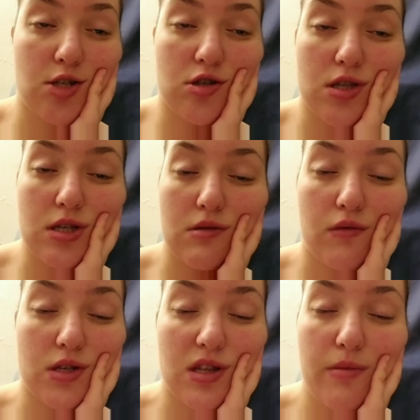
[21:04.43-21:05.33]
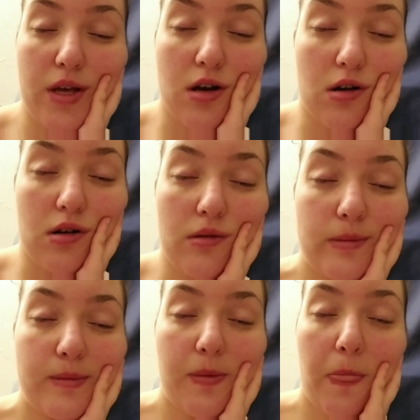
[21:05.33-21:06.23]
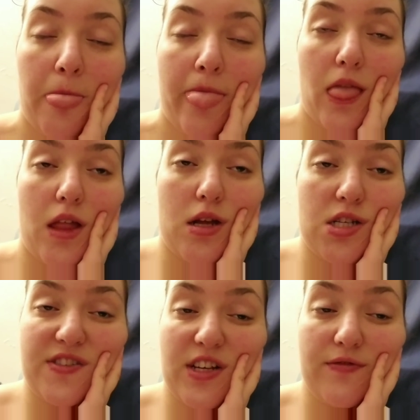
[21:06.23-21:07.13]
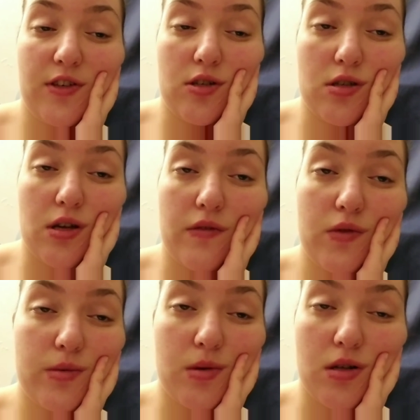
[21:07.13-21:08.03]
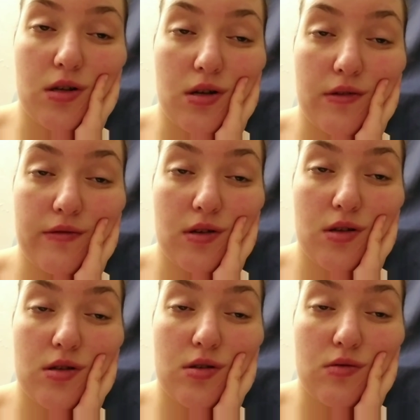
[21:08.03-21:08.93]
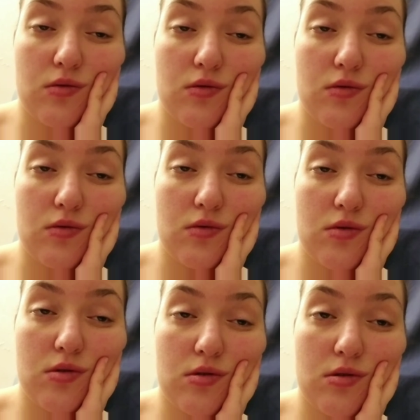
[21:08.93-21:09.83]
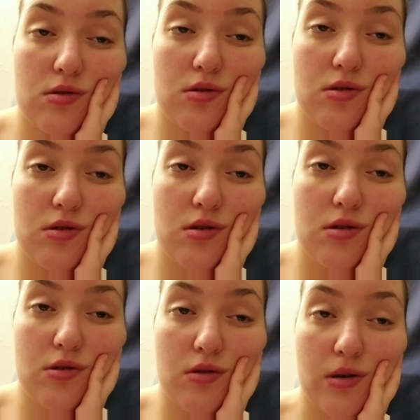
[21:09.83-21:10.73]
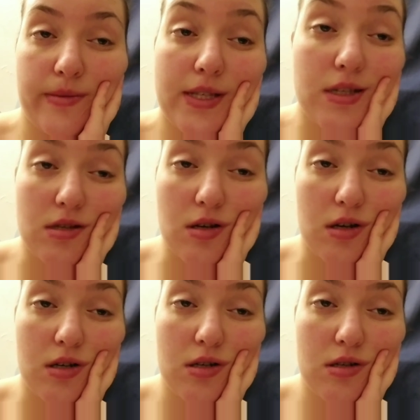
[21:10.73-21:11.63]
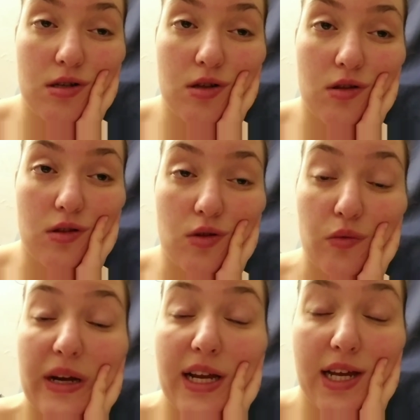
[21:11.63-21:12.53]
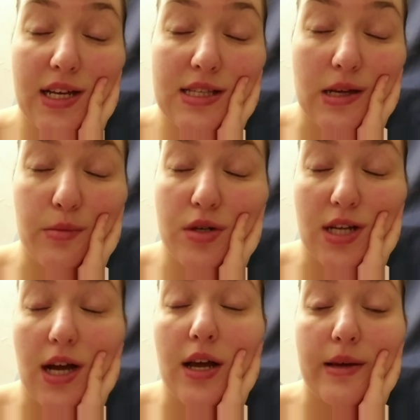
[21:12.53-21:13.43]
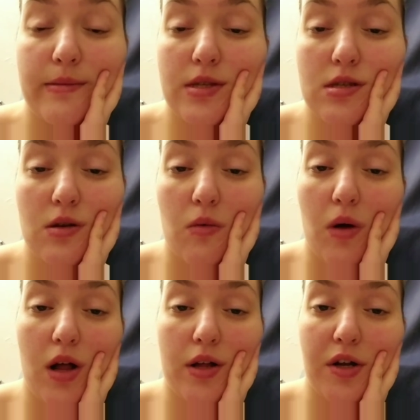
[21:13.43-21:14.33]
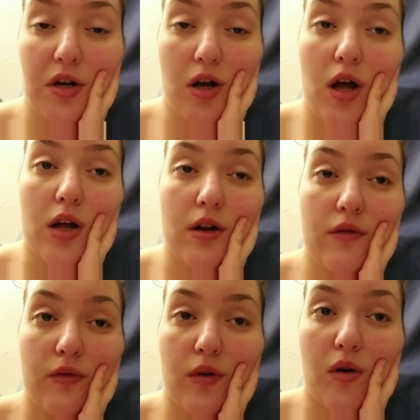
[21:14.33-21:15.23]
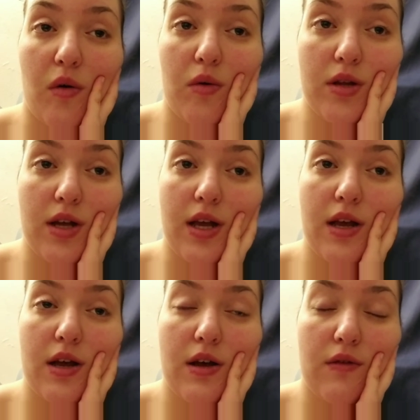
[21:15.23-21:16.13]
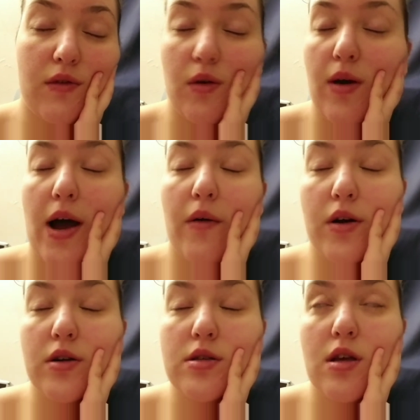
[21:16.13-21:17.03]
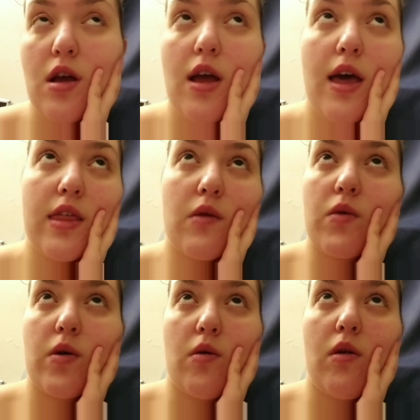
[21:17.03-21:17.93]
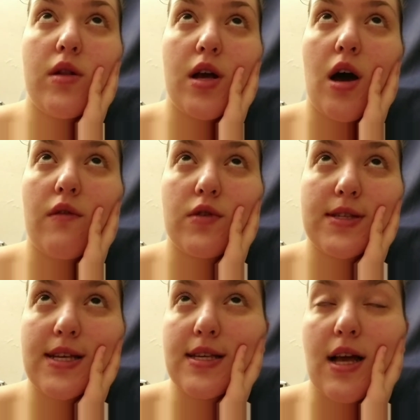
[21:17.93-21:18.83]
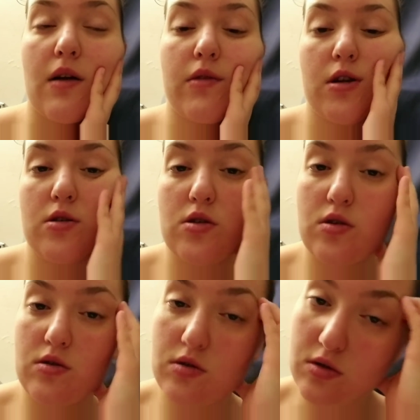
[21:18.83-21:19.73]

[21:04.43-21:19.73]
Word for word: the mattresses were sleeping on. If she feels comfortable enough to do her business on it three separate times while you're gone for only a few hours. I think we were only gone for six hours